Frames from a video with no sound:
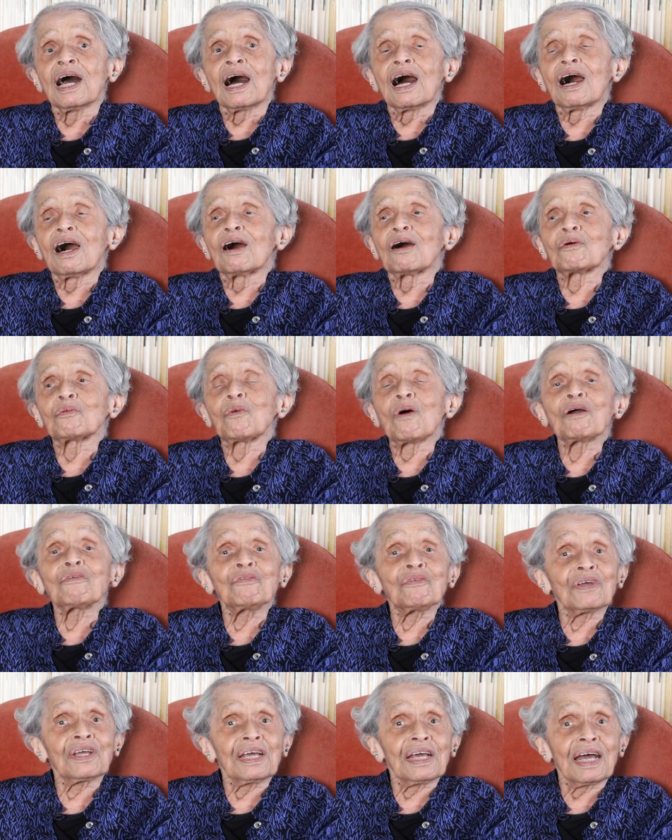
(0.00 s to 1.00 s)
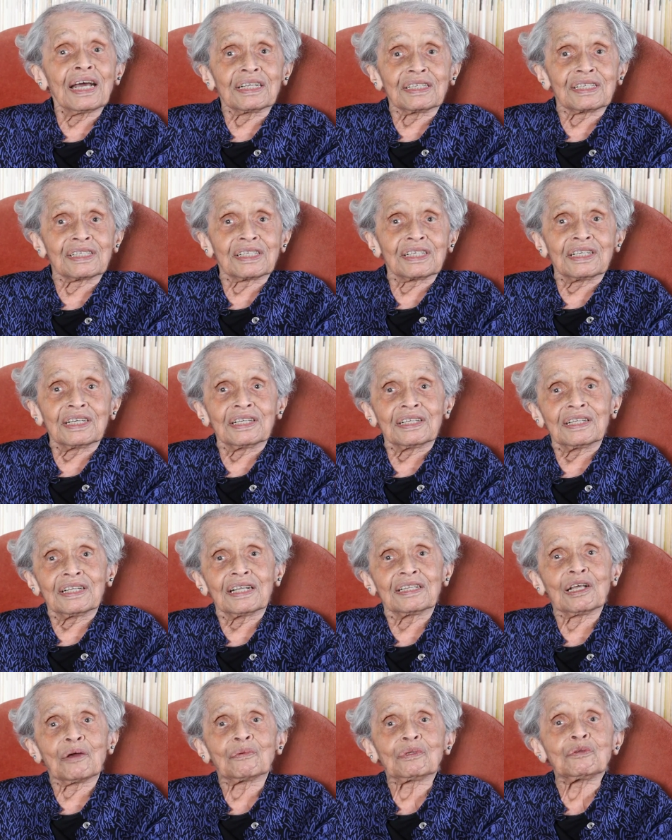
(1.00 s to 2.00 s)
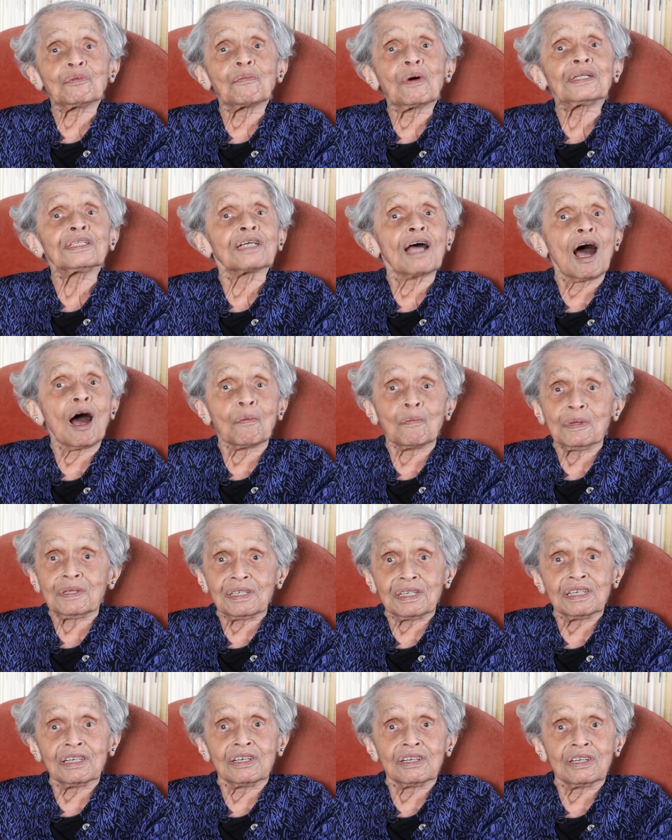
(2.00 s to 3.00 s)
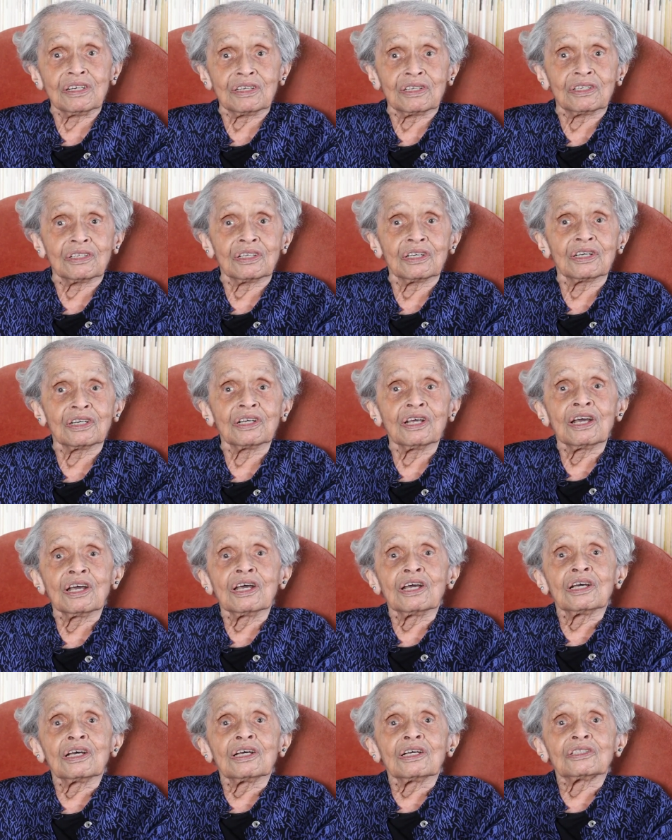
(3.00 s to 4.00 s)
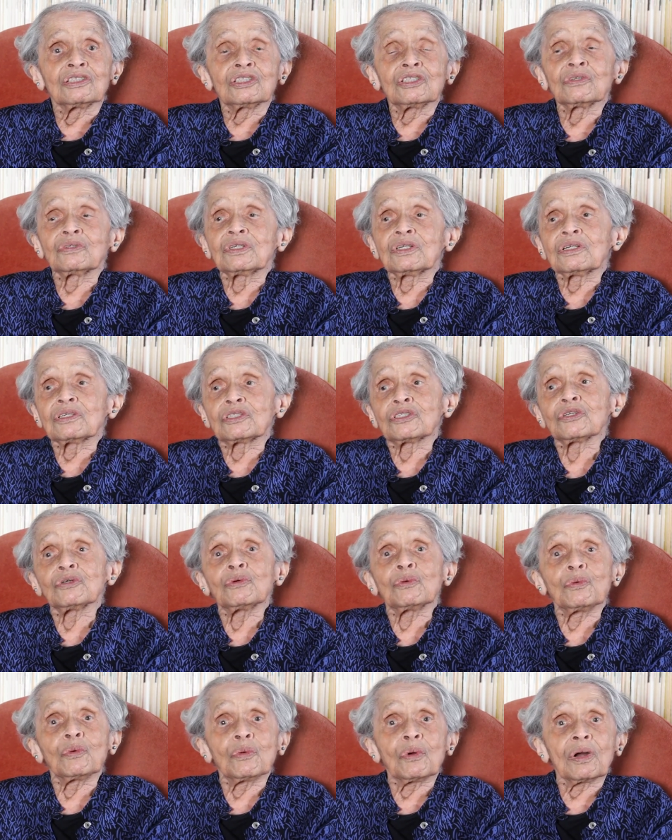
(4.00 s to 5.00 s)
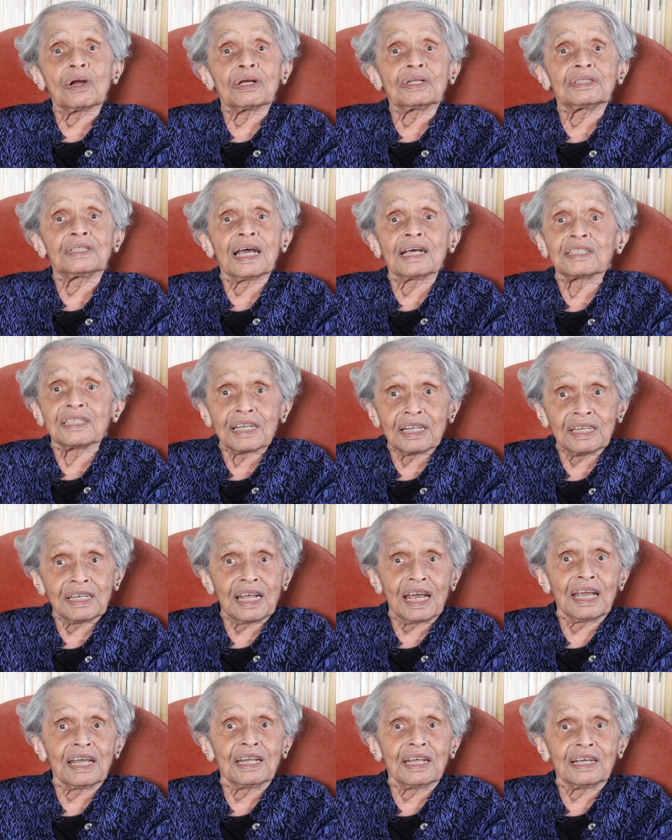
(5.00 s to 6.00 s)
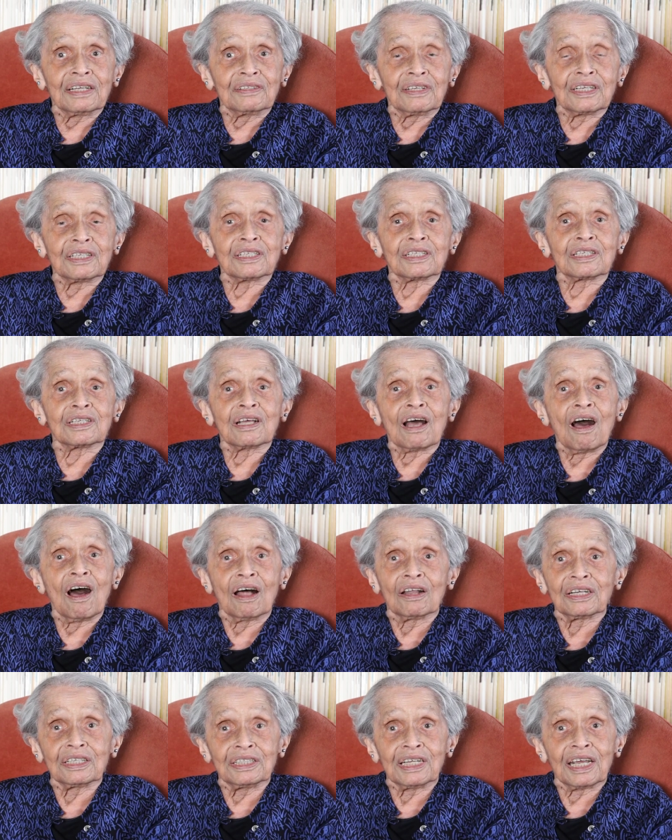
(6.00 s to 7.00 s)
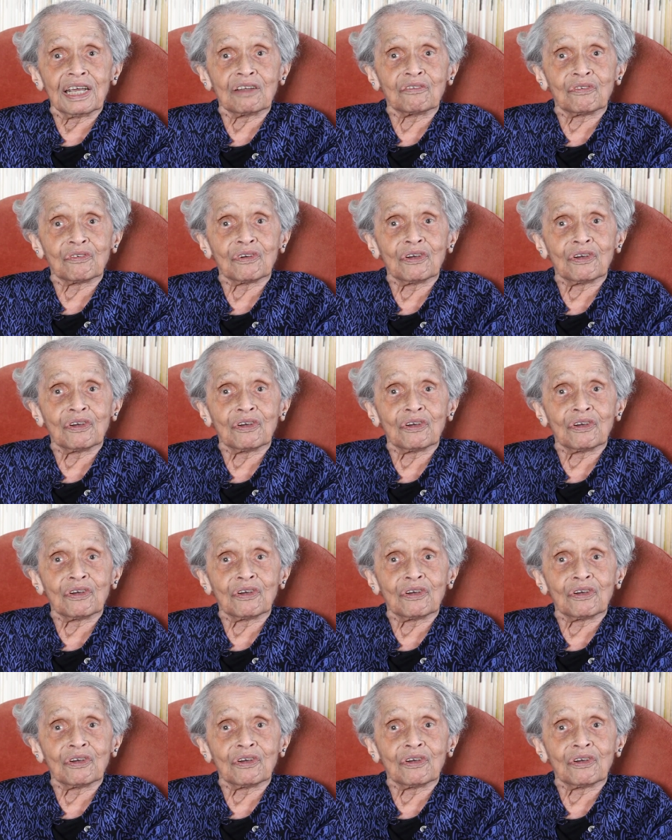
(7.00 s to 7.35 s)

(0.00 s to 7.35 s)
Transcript: one forgets that there was much opposition to designating this holiday at